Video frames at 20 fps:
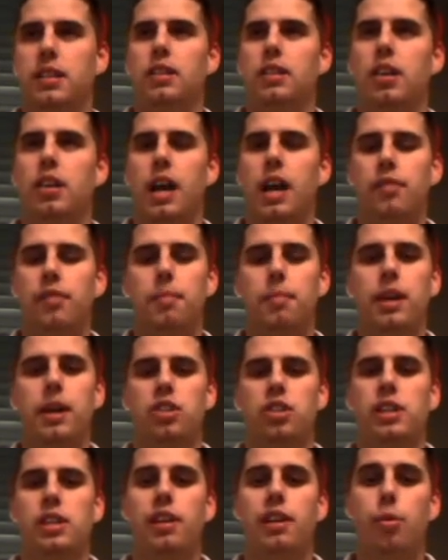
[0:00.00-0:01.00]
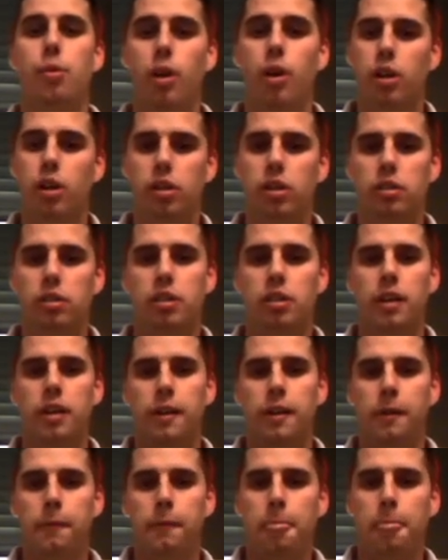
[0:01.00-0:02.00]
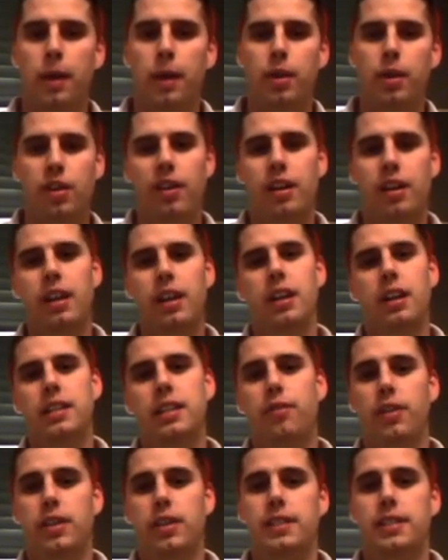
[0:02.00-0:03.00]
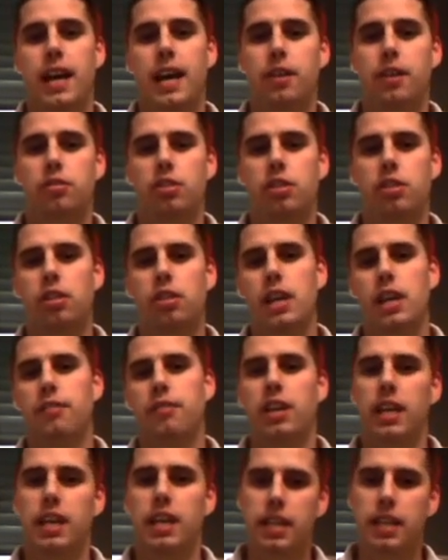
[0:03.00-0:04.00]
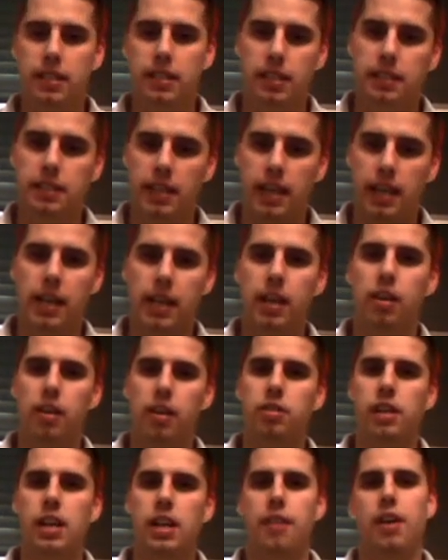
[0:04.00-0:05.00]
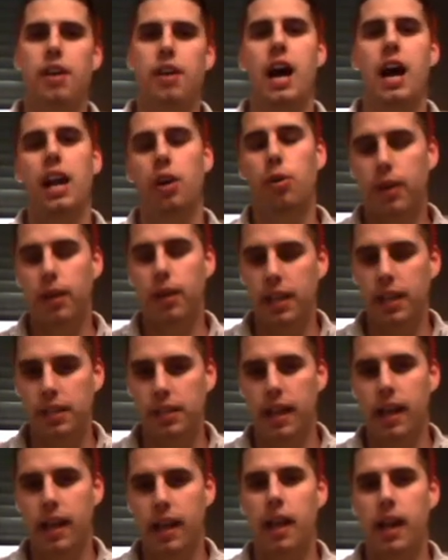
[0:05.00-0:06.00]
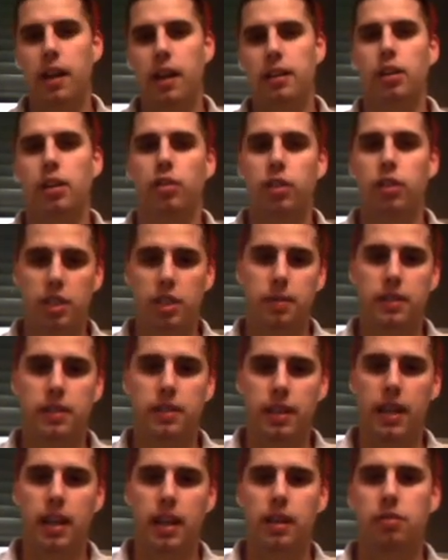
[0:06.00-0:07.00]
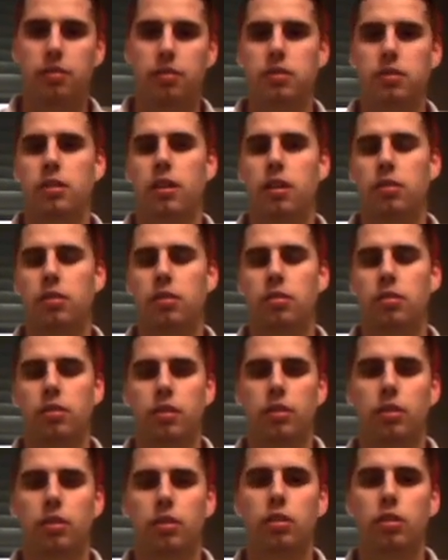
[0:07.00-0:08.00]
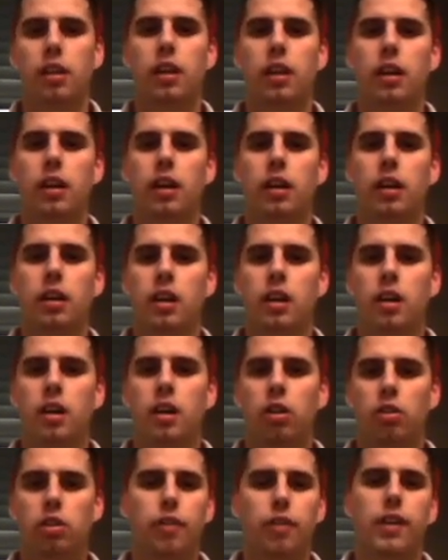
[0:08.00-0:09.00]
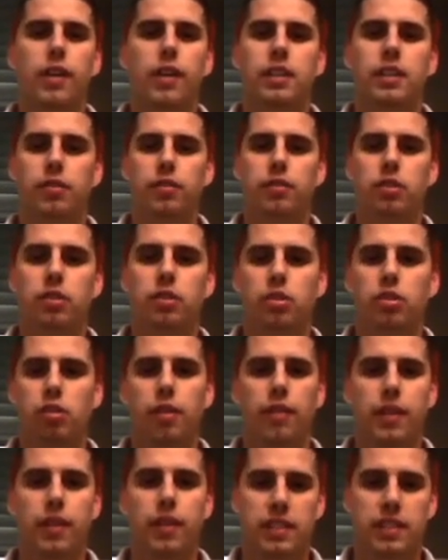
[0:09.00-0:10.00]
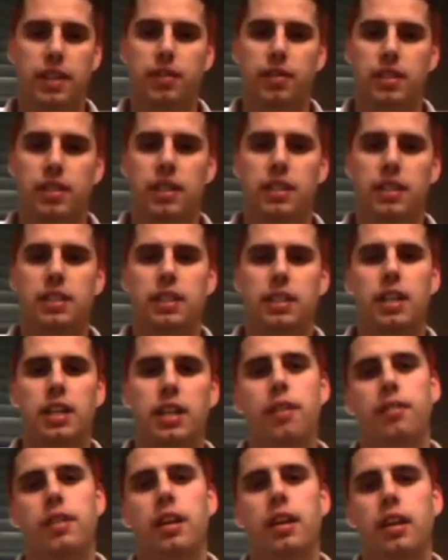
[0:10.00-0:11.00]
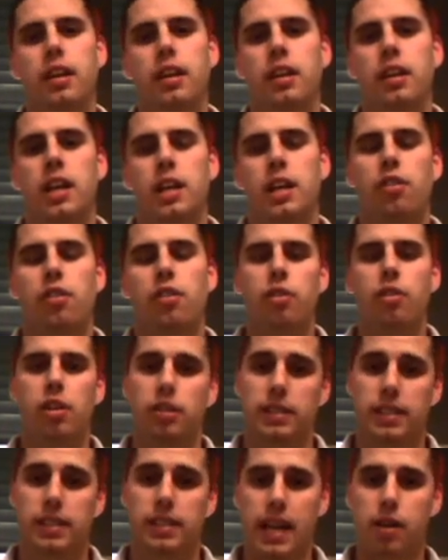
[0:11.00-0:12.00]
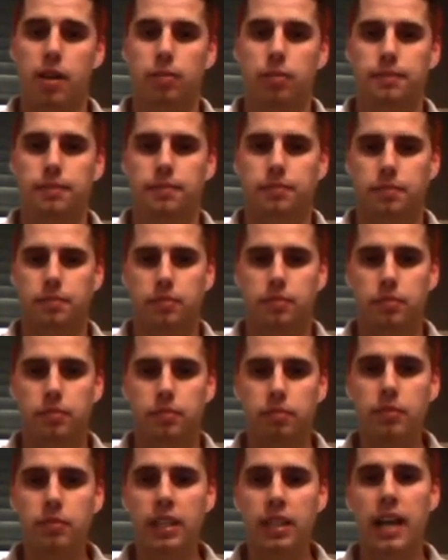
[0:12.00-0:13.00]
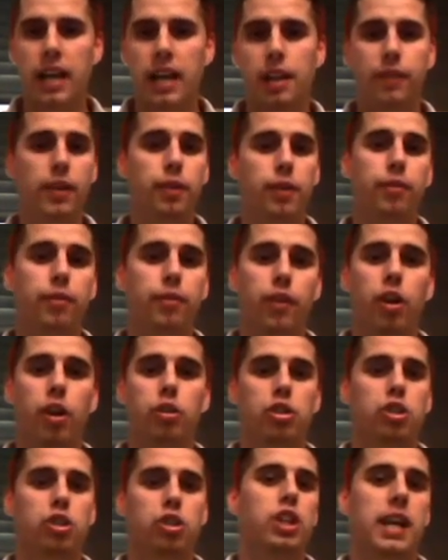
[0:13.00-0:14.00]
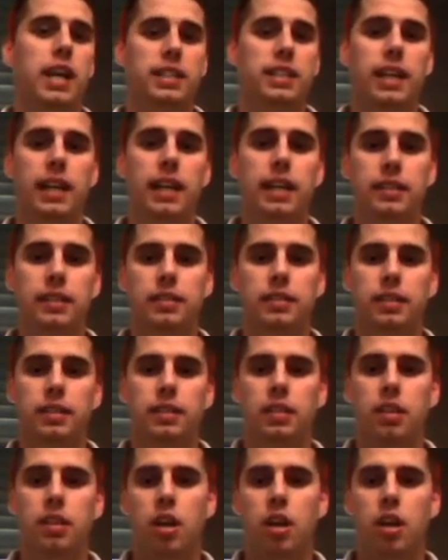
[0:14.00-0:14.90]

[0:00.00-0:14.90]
know, you have an imaginary world where there are different towns. You know, you have an Easter town, you have a Halloween town and a Christmas town. You know, all the festivals, all the festivities, these have their own little town. And the film follows Jack Skellington,